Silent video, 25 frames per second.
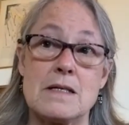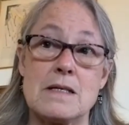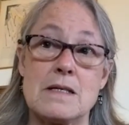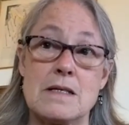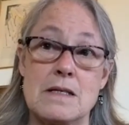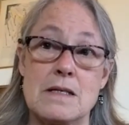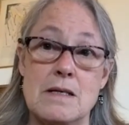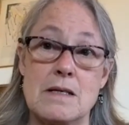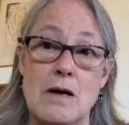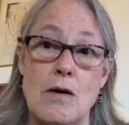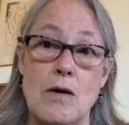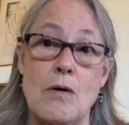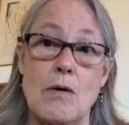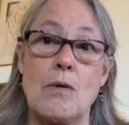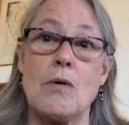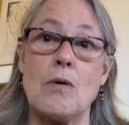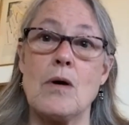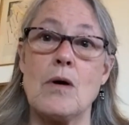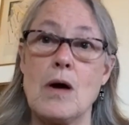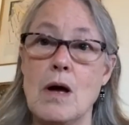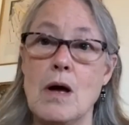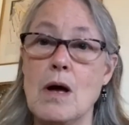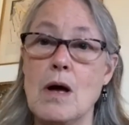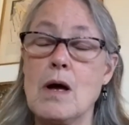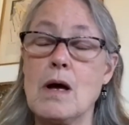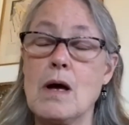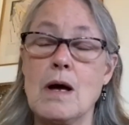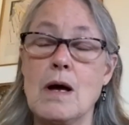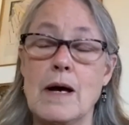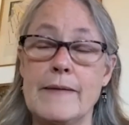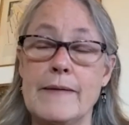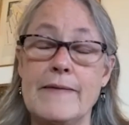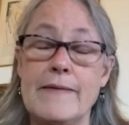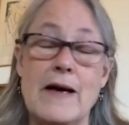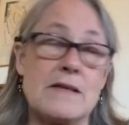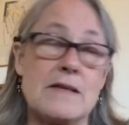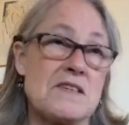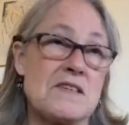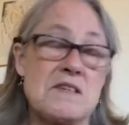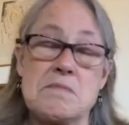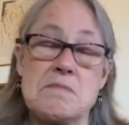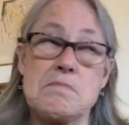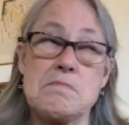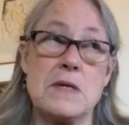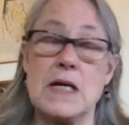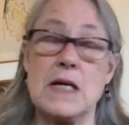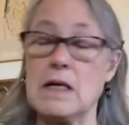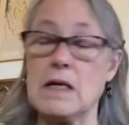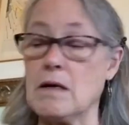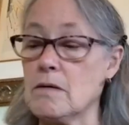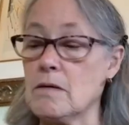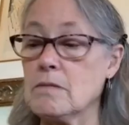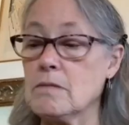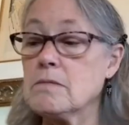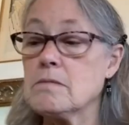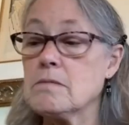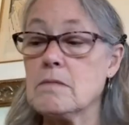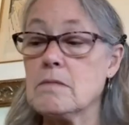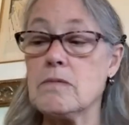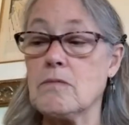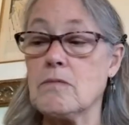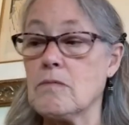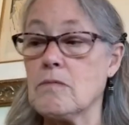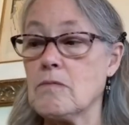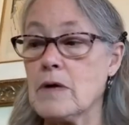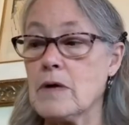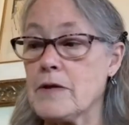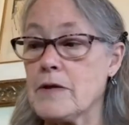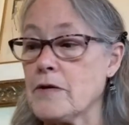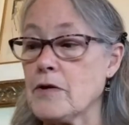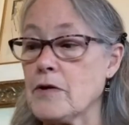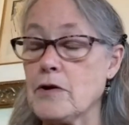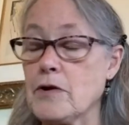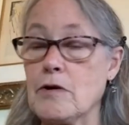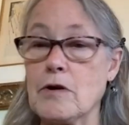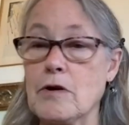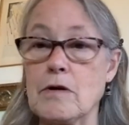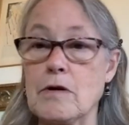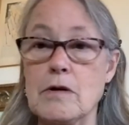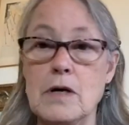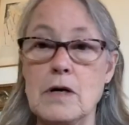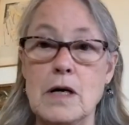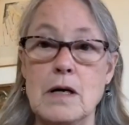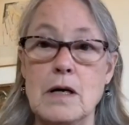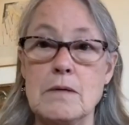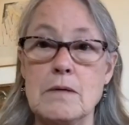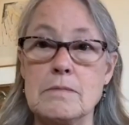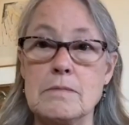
So, and that's, whether you're